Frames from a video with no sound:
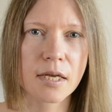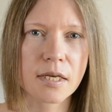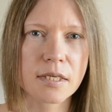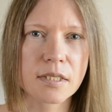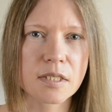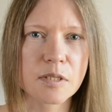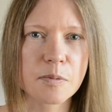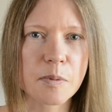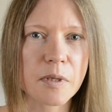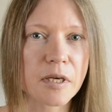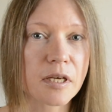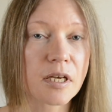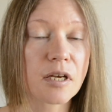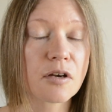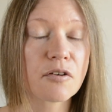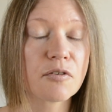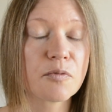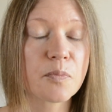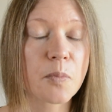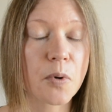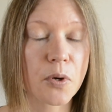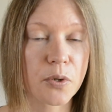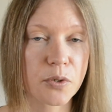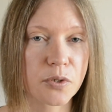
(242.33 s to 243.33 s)
Speaking
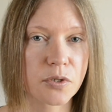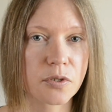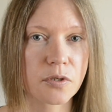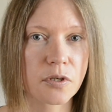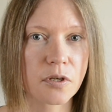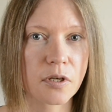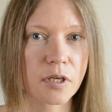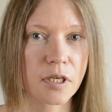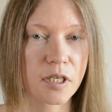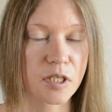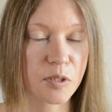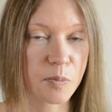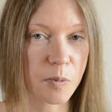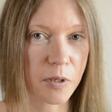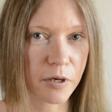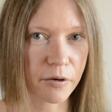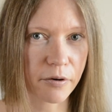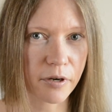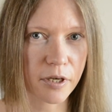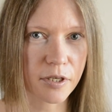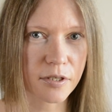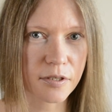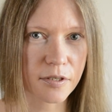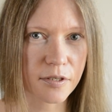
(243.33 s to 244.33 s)
of personal
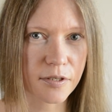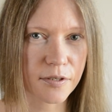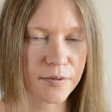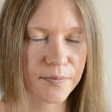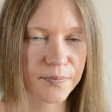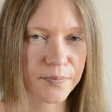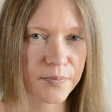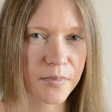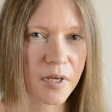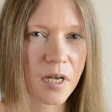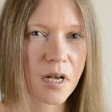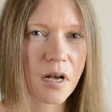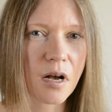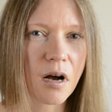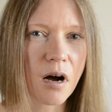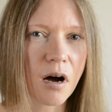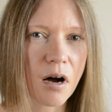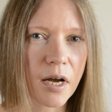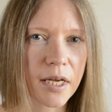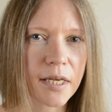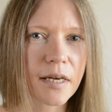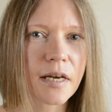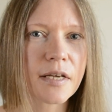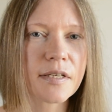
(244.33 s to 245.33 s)
experience,
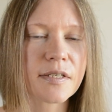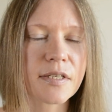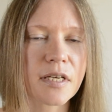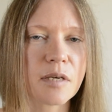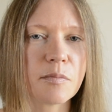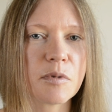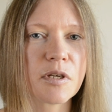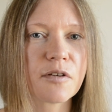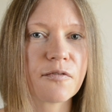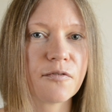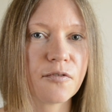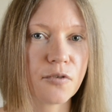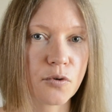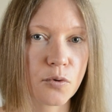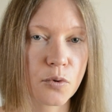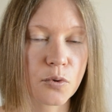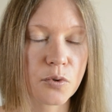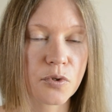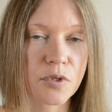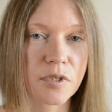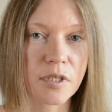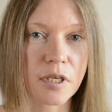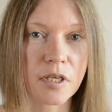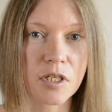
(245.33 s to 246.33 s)
high glycemic
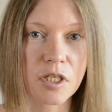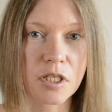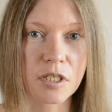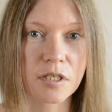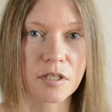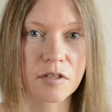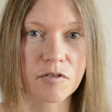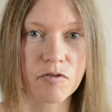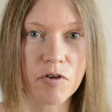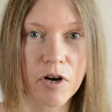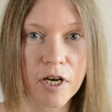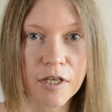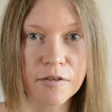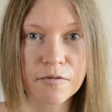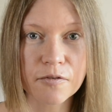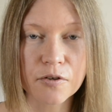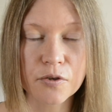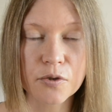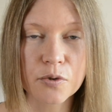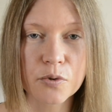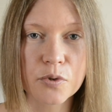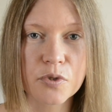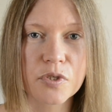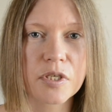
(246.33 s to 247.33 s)
foods such as dried
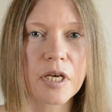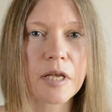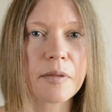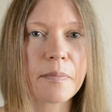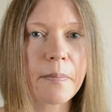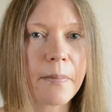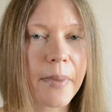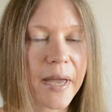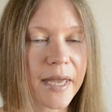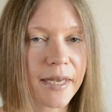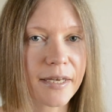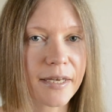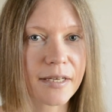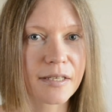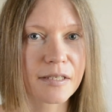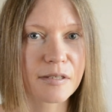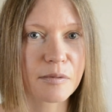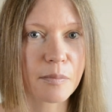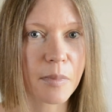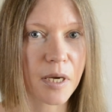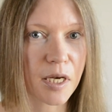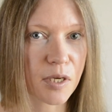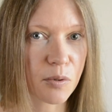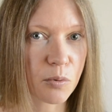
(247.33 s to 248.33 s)
fruits and bakes
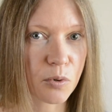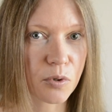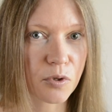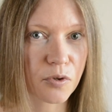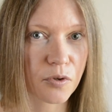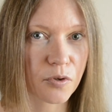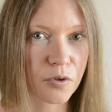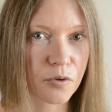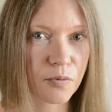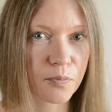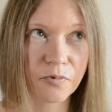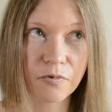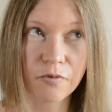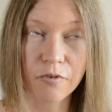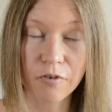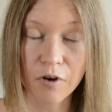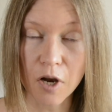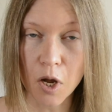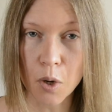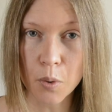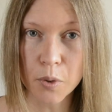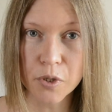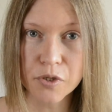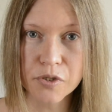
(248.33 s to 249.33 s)
made with
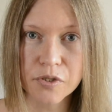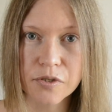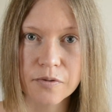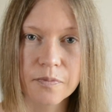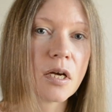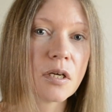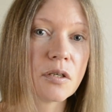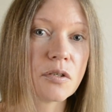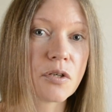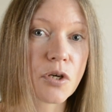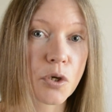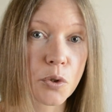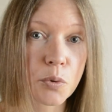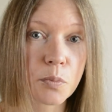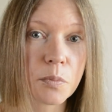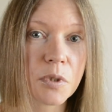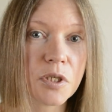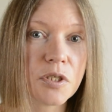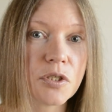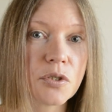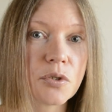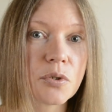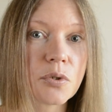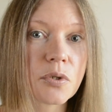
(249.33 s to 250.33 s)
flours drove me
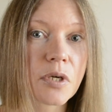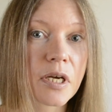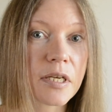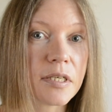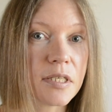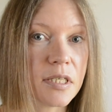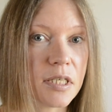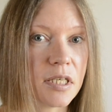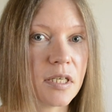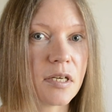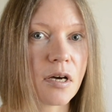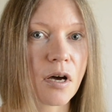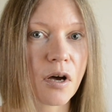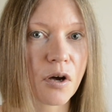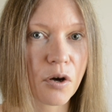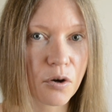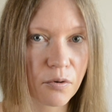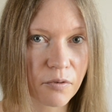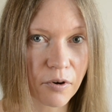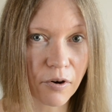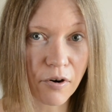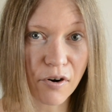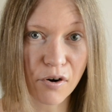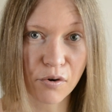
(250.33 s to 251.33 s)
to candida
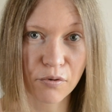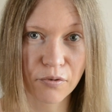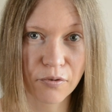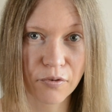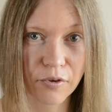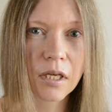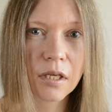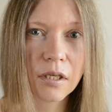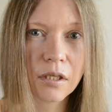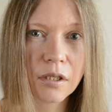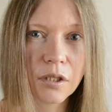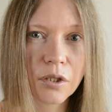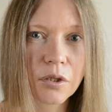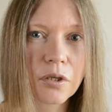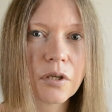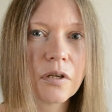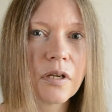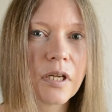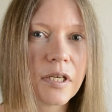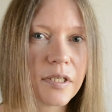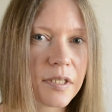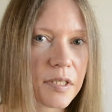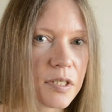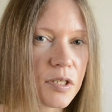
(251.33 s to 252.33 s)
overgrowth. You can
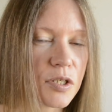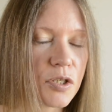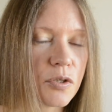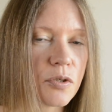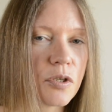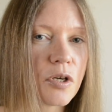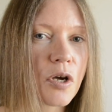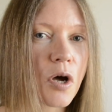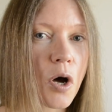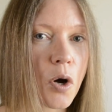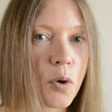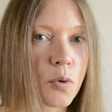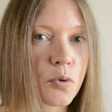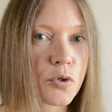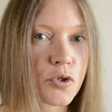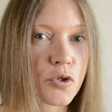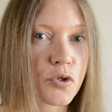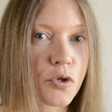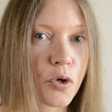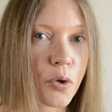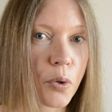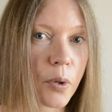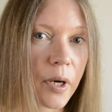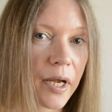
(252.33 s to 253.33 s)
listen to the whole
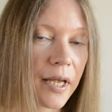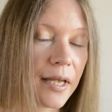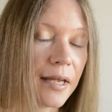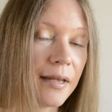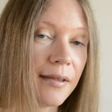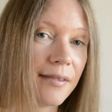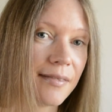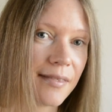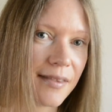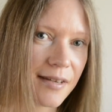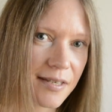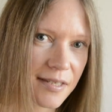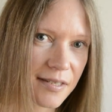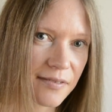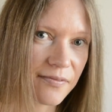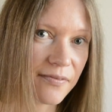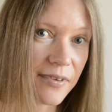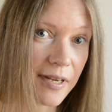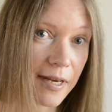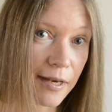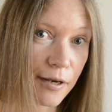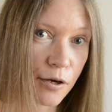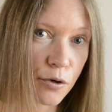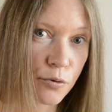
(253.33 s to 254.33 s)
story in this
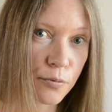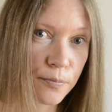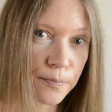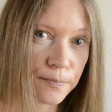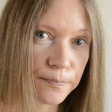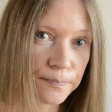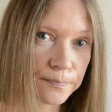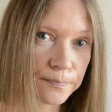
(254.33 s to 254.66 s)
video.